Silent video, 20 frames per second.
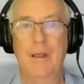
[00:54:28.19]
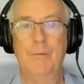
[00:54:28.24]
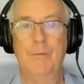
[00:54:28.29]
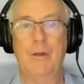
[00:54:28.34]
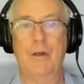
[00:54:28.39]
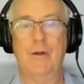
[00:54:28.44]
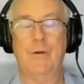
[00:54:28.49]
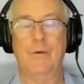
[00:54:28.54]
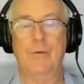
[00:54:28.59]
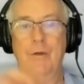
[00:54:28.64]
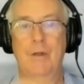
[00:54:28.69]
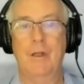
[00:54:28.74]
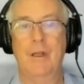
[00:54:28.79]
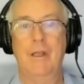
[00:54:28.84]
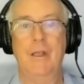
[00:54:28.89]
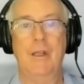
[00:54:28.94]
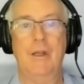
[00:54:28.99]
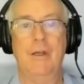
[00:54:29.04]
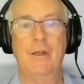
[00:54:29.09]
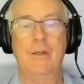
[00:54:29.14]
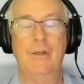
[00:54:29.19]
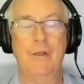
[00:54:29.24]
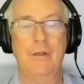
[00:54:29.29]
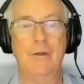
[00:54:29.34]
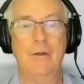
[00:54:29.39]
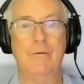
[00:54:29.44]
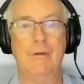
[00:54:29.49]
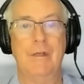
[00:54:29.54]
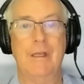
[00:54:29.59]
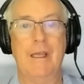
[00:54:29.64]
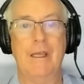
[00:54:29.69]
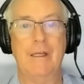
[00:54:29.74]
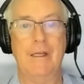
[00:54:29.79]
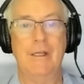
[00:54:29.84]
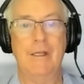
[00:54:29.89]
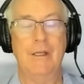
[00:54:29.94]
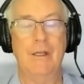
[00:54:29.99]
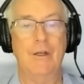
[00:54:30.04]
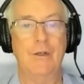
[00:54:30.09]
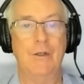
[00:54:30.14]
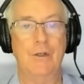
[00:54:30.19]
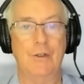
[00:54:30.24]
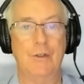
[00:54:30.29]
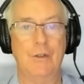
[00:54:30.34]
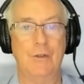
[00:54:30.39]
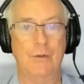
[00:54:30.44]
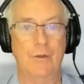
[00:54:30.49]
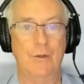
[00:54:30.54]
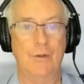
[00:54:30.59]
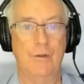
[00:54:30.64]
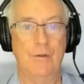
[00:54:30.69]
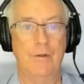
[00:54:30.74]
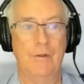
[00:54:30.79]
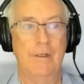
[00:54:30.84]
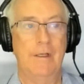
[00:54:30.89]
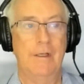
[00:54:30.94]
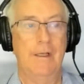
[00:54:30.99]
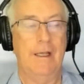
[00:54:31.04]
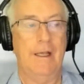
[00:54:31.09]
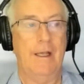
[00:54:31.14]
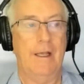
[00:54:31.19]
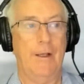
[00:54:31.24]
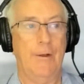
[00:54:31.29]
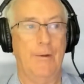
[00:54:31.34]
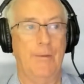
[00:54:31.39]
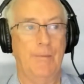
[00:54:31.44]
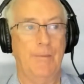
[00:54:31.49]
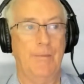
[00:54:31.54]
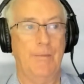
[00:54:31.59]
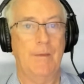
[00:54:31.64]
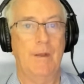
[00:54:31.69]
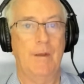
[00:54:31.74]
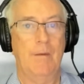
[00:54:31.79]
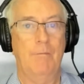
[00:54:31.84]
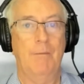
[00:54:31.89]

But it, cre- and it didn't create any additional um,